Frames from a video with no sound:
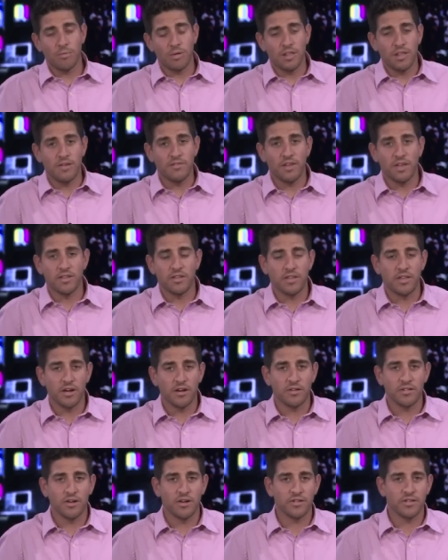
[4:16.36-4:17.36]
believe that
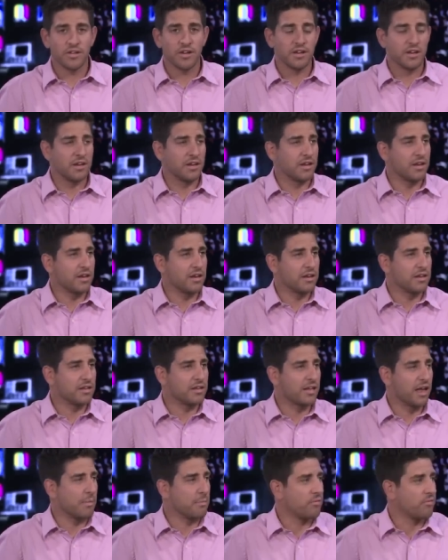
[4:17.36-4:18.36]
there, there's any, any
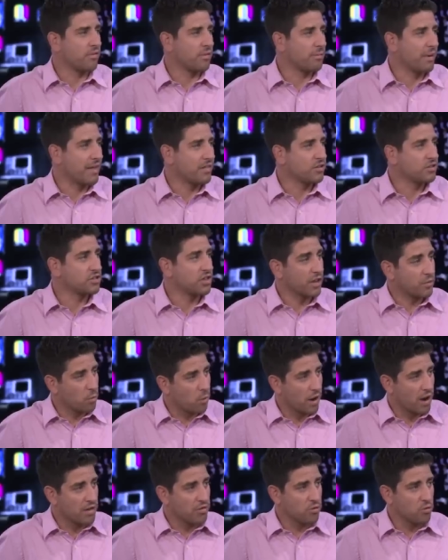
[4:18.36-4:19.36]
type of advantage.
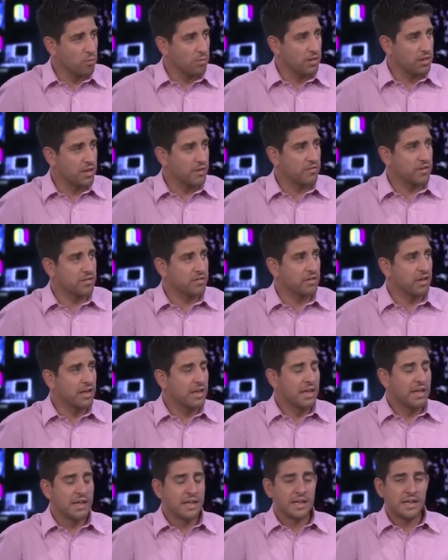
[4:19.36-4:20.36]
What I do believe
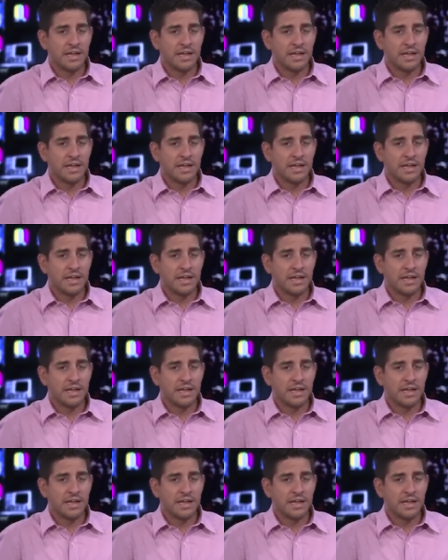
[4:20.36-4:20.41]
is